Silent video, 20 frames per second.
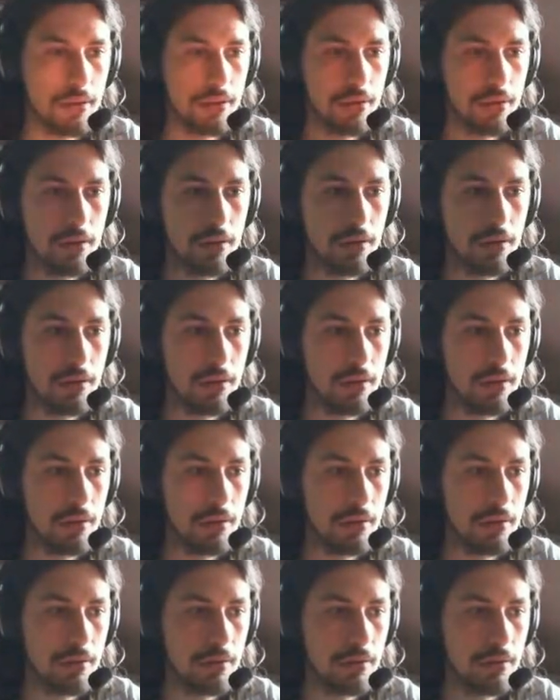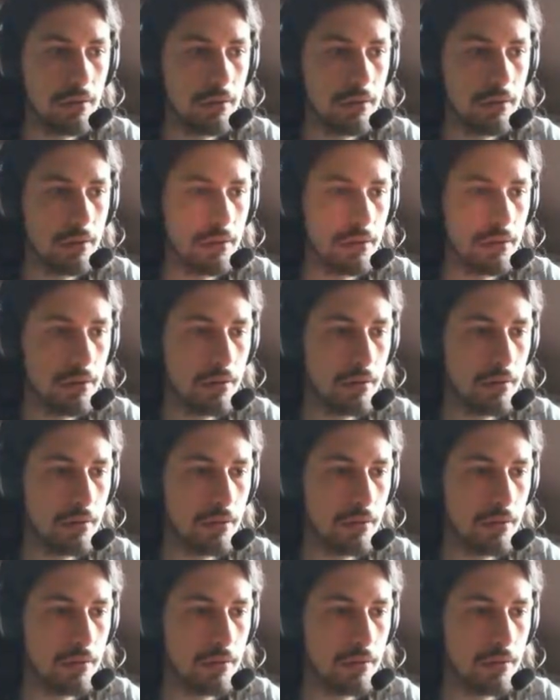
[no speech]